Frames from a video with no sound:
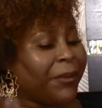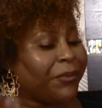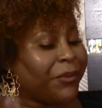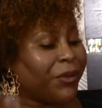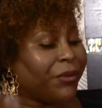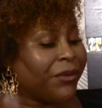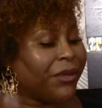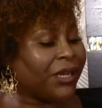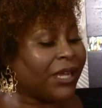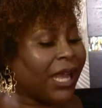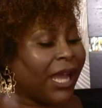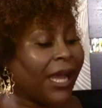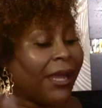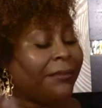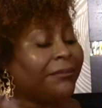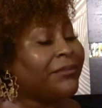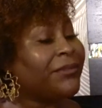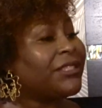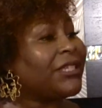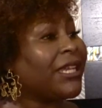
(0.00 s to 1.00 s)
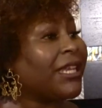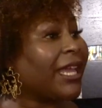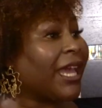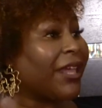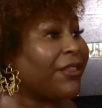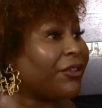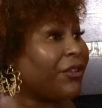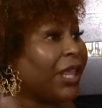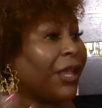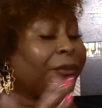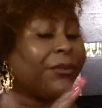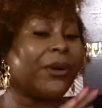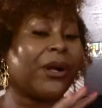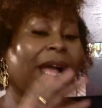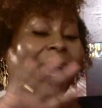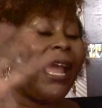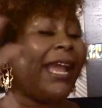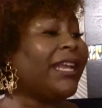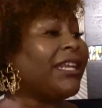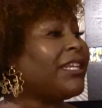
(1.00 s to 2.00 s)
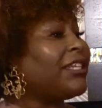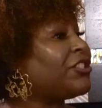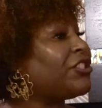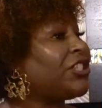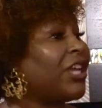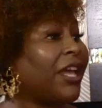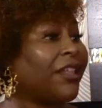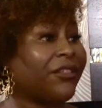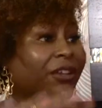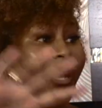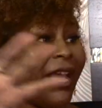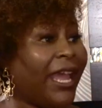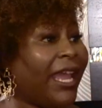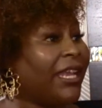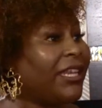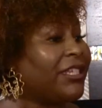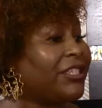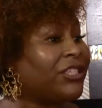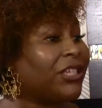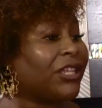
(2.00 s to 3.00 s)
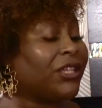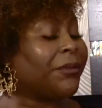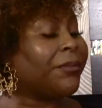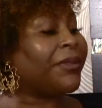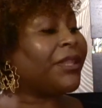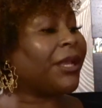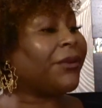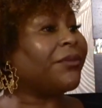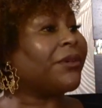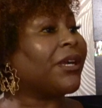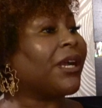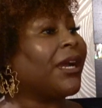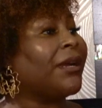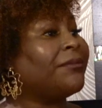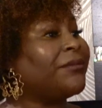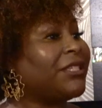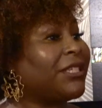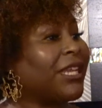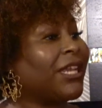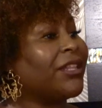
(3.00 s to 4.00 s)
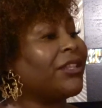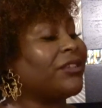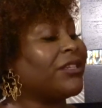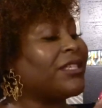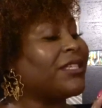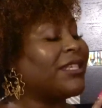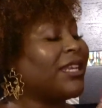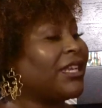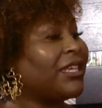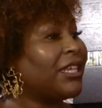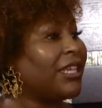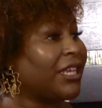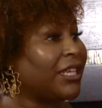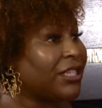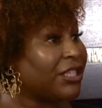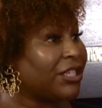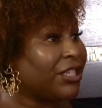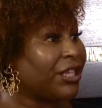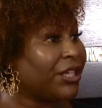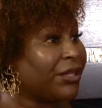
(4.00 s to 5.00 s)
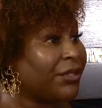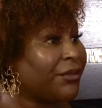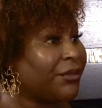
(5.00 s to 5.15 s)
People will come together. They will hate each other, but they will come together to stand against you.